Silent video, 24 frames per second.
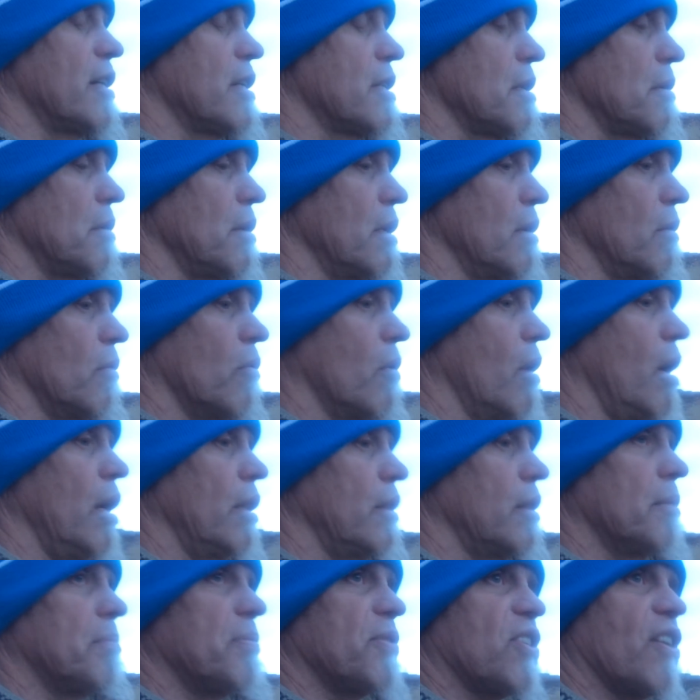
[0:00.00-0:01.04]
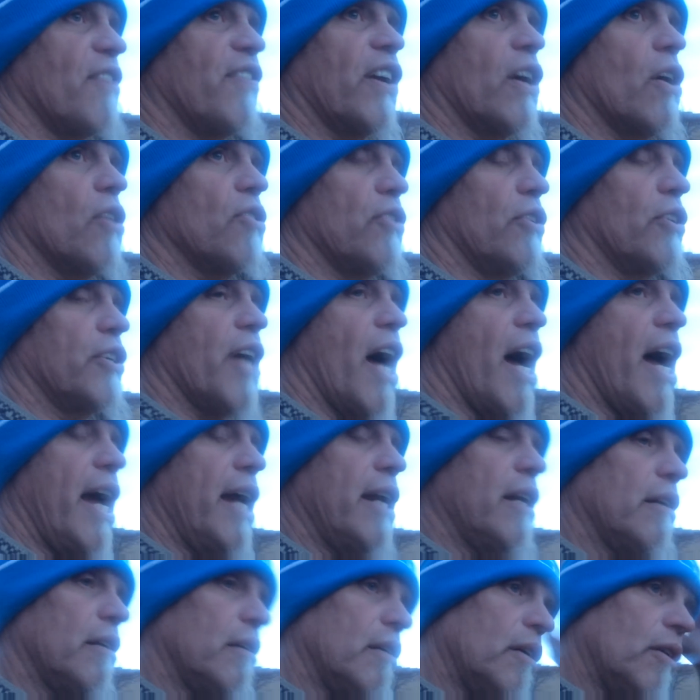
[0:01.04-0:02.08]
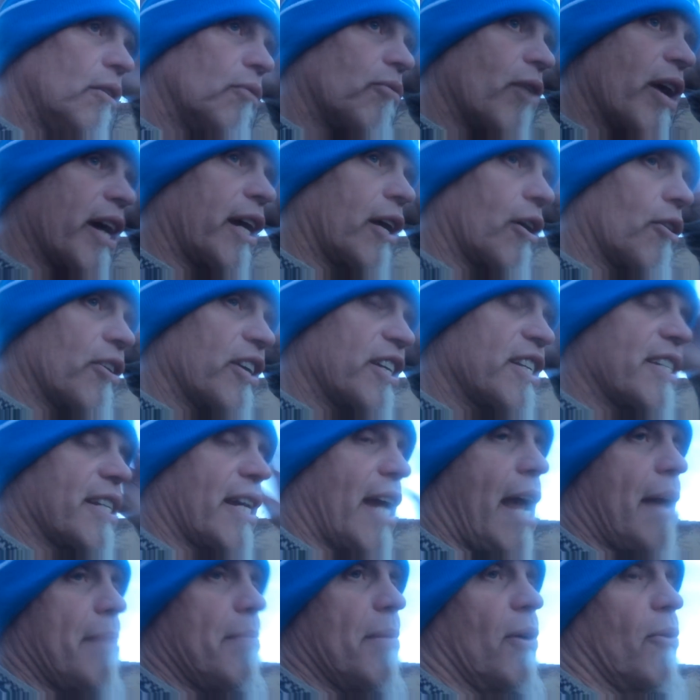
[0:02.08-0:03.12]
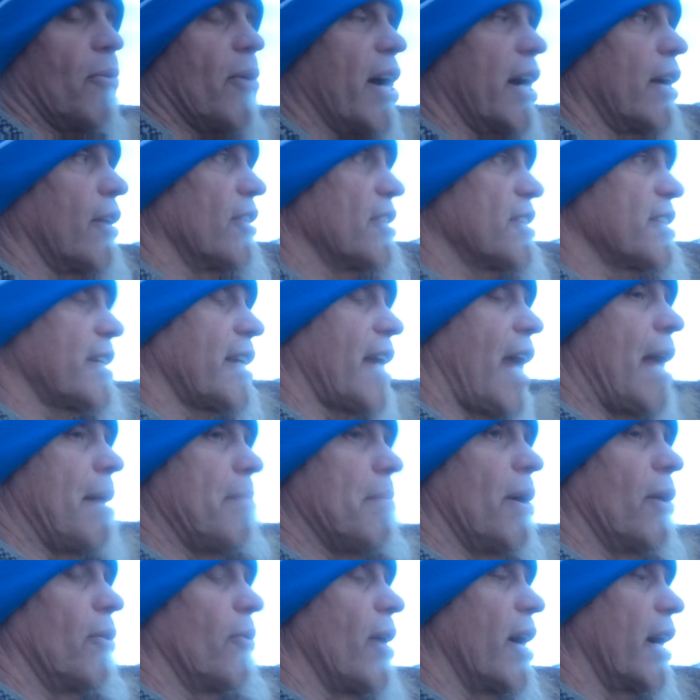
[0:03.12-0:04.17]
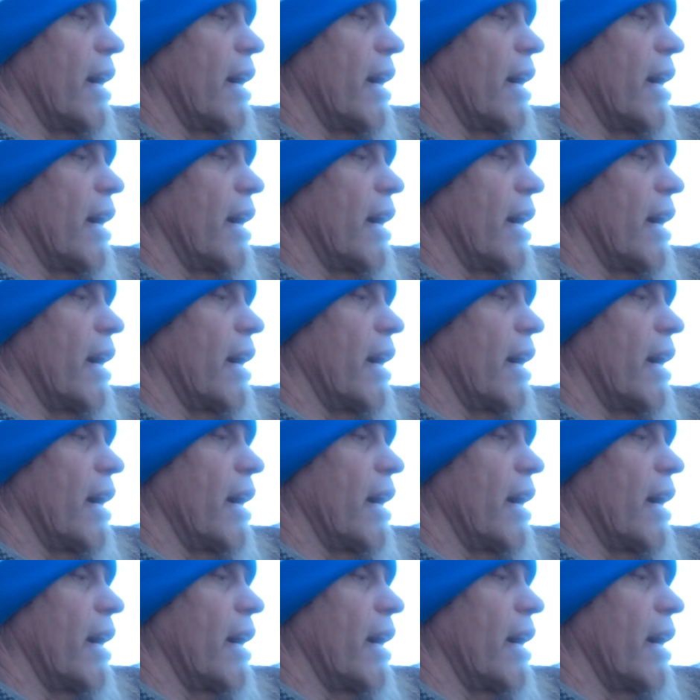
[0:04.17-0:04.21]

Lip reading: into the, what? The Pacific Ocean, they're dying. Record escapement. 2018,